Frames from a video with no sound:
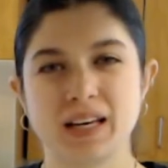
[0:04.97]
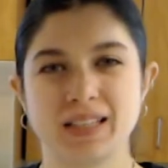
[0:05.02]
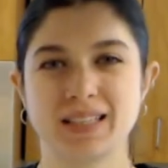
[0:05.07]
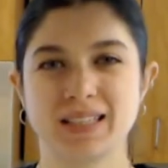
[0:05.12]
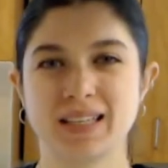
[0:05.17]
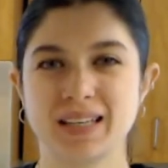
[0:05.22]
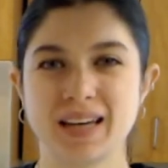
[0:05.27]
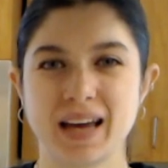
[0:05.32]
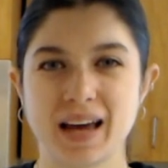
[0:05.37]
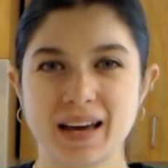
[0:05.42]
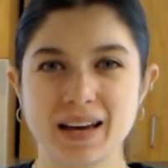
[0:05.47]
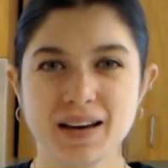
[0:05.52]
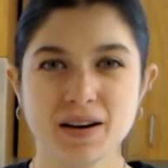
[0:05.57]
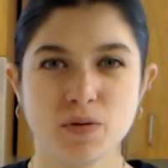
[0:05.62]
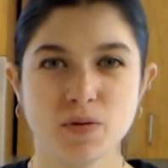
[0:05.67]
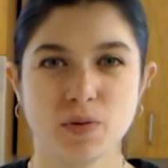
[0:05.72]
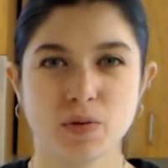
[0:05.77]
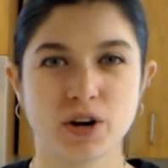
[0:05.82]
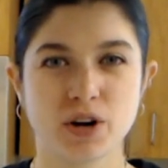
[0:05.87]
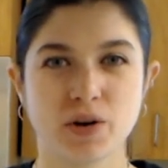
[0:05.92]
Today,
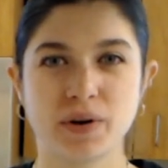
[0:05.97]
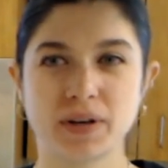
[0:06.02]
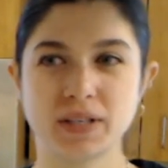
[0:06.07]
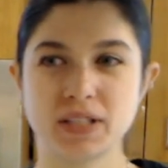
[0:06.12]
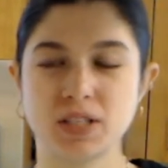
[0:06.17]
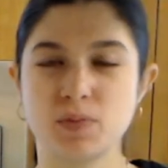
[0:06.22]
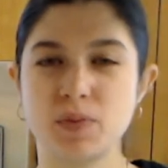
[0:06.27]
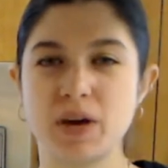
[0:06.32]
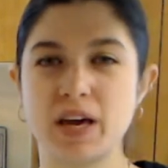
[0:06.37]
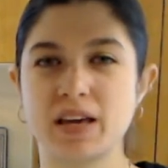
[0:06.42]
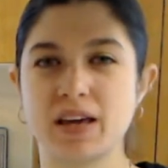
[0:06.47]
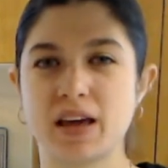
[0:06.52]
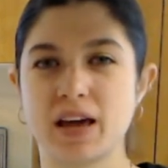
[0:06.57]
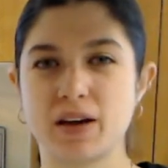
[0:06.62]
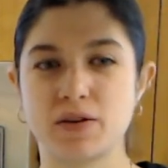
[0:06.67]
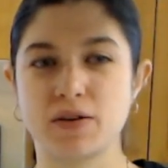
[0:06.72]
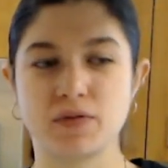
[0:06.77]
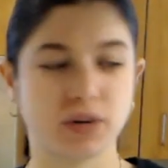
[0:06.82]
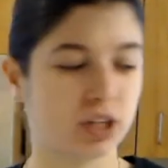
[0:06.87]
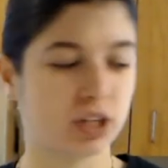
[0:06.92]
we're going to make
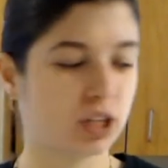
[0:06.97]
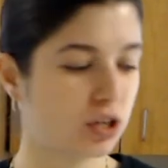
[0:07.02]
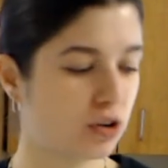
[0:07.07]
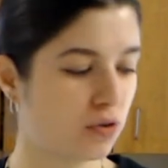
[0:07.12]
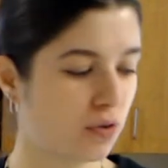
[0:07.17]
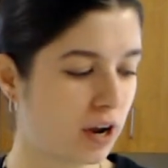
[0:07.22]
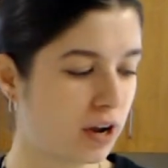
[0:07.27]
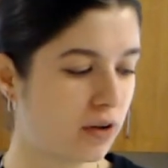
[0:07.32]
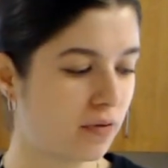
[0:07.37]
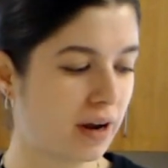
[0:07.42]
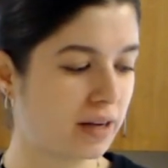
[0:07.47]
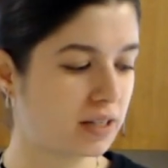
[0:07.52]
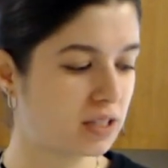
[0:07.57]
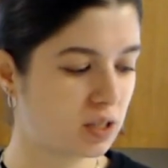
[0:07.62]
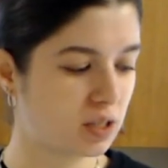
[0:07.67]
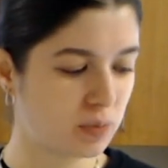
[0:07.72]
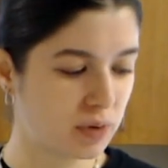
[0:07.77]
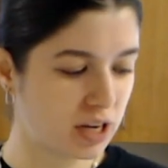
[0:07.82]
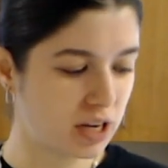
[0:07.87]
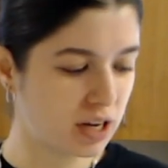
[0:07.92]
a really great
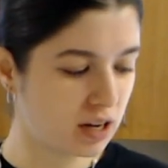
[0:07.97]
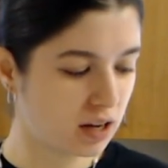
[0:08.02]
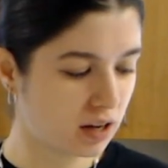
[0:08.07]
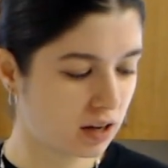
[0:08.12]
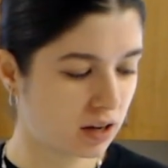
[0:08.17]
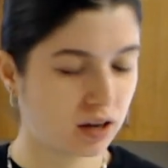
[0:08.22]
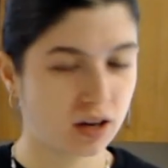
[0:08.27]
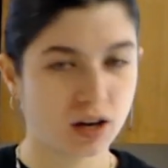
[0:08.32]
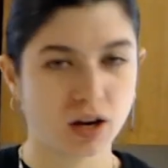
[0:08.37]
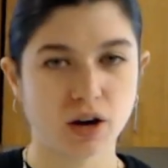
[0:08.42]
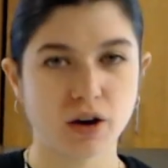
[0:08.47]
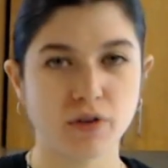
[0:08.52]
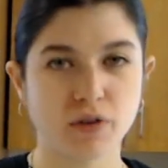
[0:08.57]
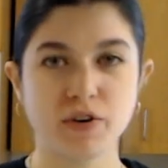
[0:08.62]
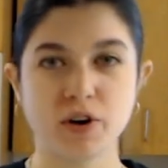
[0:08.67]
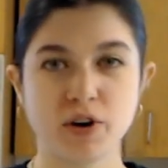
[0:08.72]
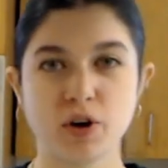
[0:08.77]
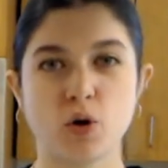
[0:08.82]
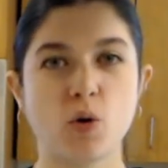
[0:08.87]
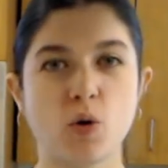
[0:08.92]
recipe of
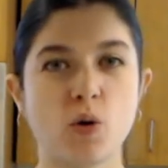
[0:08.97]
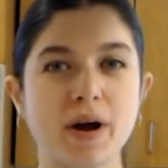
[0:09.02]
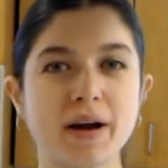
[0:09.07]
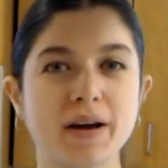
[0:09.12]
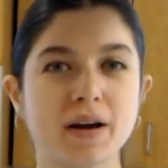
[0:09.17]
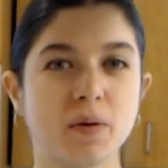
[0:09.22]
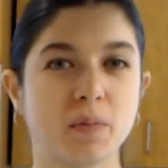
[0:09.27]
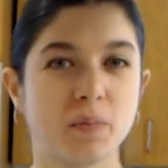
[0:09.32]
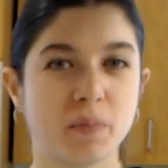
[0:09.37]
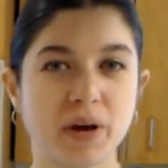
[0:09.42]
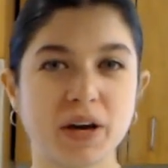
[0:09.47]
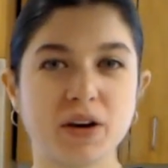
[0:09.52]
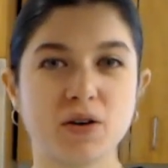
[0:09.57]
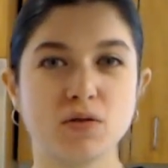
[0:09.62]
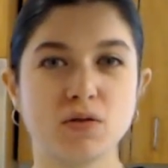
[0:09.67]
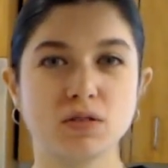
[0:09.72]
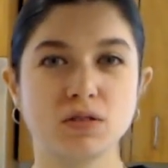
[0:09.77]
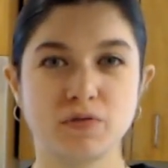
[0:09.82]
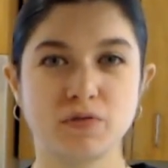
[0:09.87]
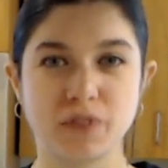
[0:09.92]
quick
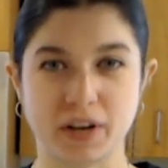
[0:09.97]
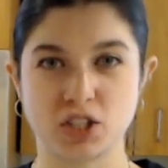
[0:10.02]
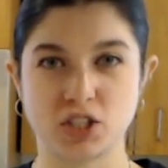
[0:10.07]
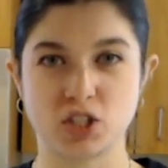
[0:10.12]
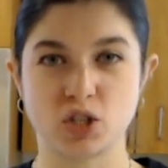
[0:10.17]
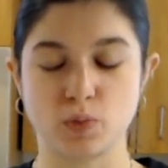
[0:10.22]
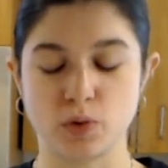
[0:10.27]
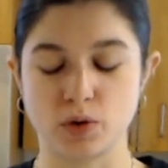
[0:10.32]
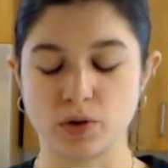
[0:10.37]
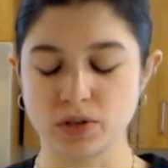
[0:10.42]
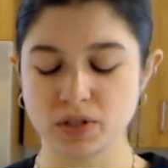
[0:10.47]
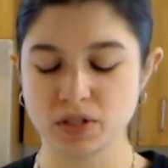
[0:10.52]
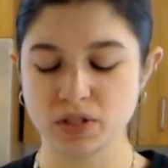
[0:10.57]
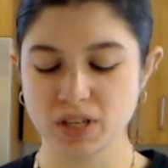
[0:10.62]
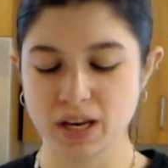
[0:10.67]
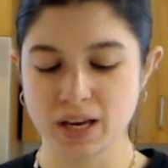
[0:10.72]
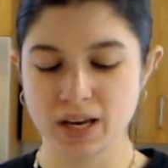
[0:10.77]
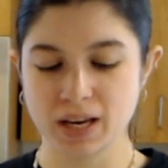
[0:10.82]
pickled vegetables.